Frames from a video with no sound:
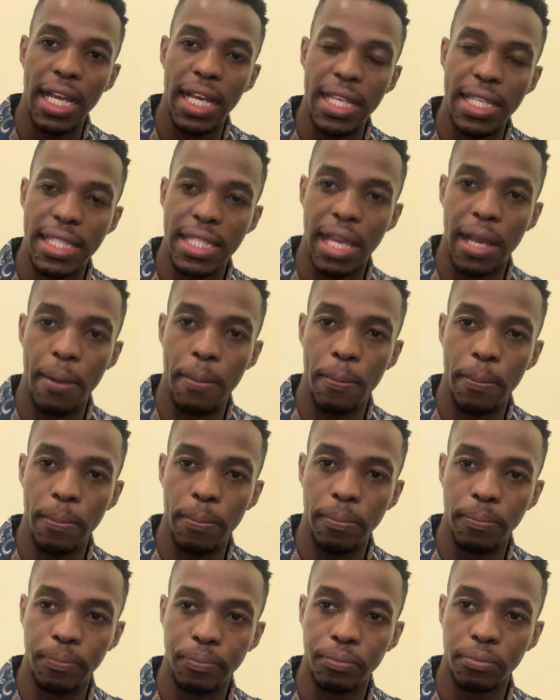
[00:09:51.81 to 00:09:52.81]

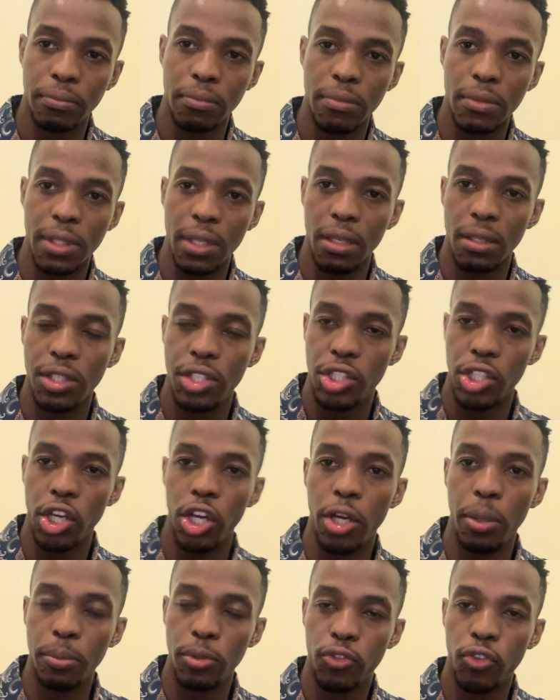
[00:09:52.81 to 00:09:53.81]
some
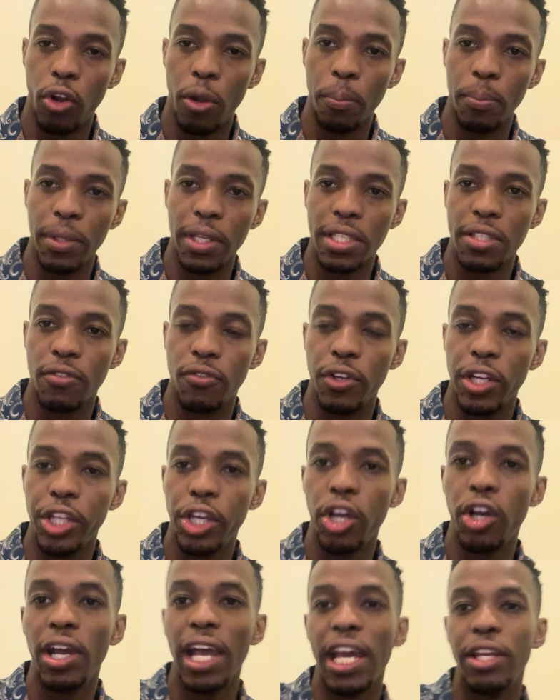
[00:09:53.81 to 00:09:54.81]
germs from this
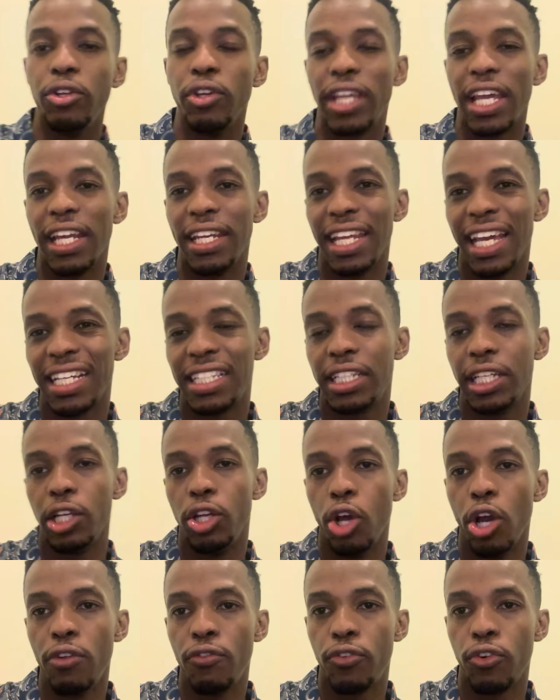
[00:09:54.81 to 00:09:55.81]
video and you can actually
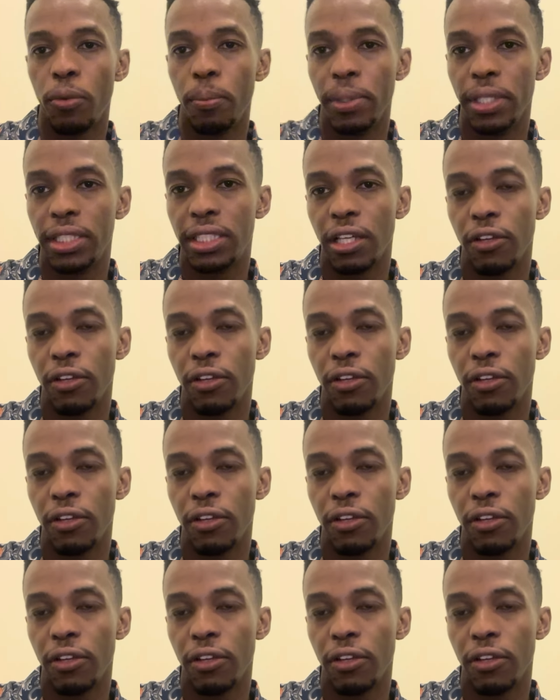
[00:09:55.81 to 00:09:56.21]
learn from it.